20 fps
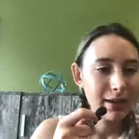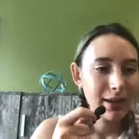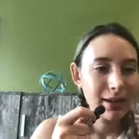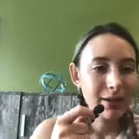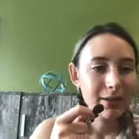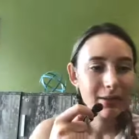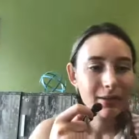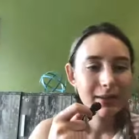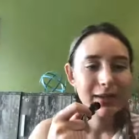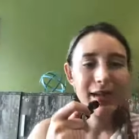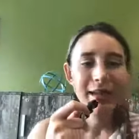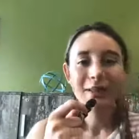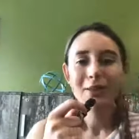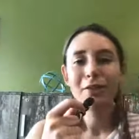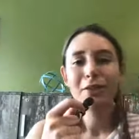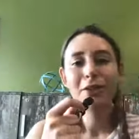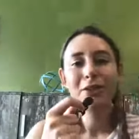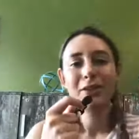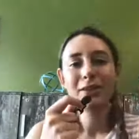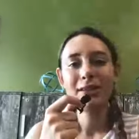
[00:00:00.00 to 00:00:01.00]
It's, yeah, it's
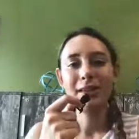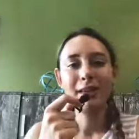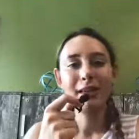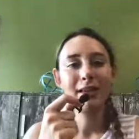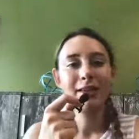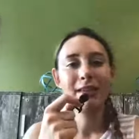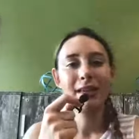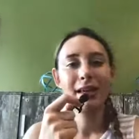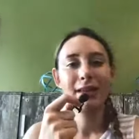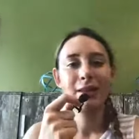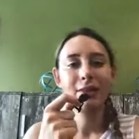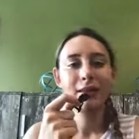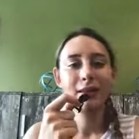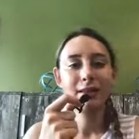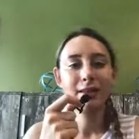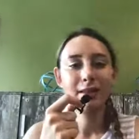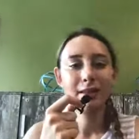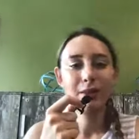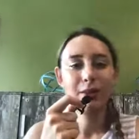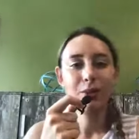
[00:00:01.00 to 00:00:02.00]
so interesting. It's like you
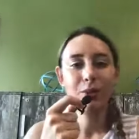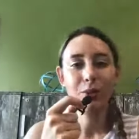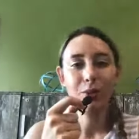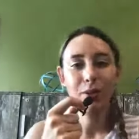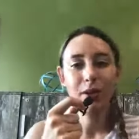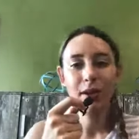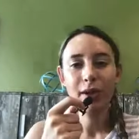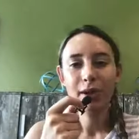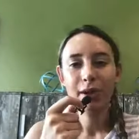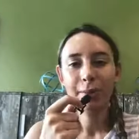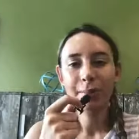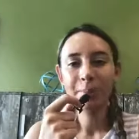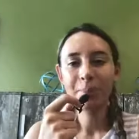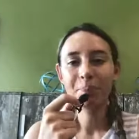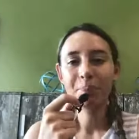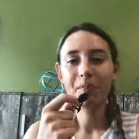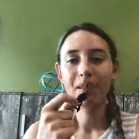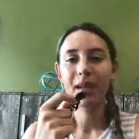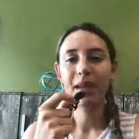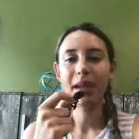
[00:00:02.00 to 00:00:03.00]
could see a door
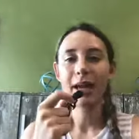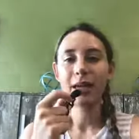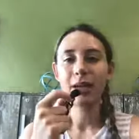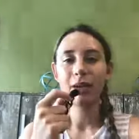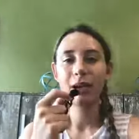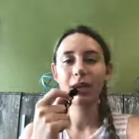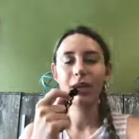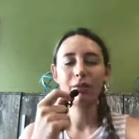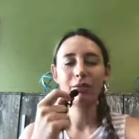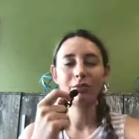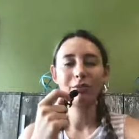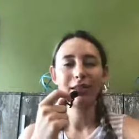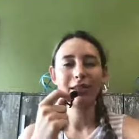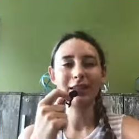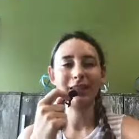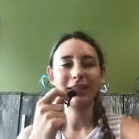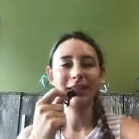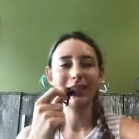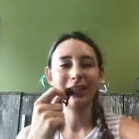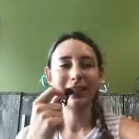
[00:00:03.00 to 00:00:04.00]
and not
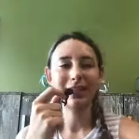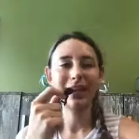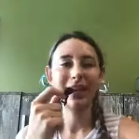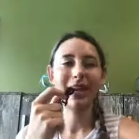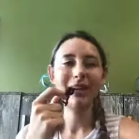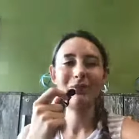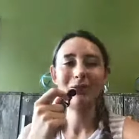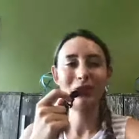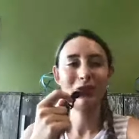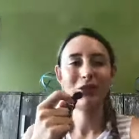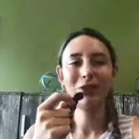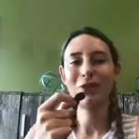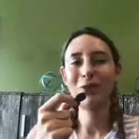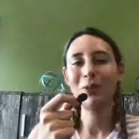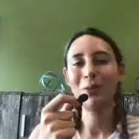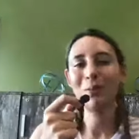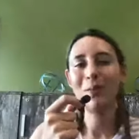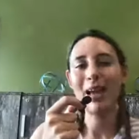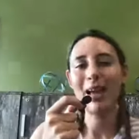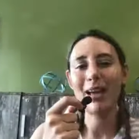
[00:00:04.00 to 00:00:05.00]
really, and kind of just
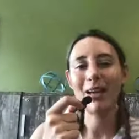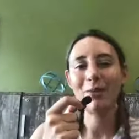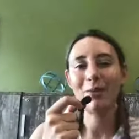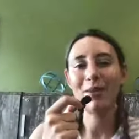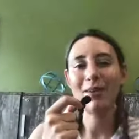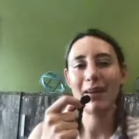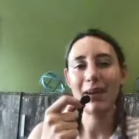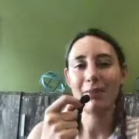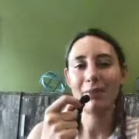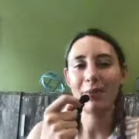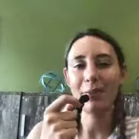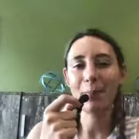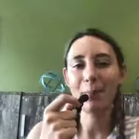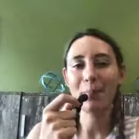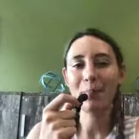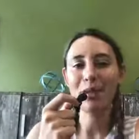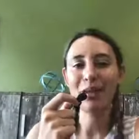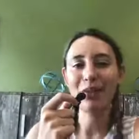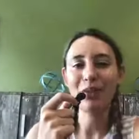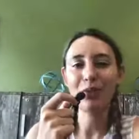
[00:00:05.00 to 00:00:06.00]
assume that it would never
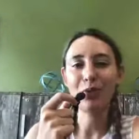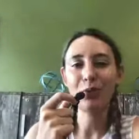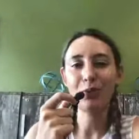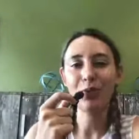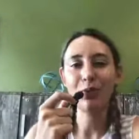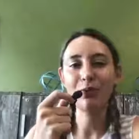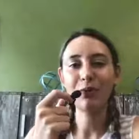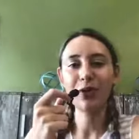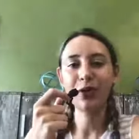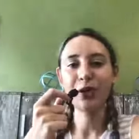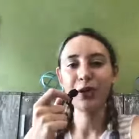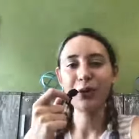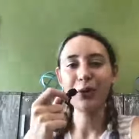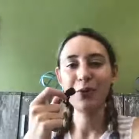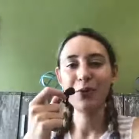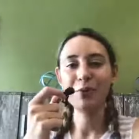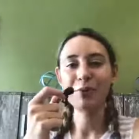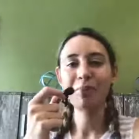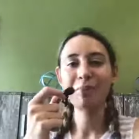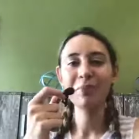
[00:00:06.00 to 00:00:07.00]
be the door for
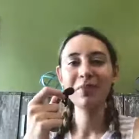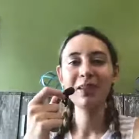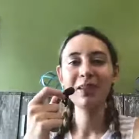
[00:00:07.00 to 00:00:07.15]
you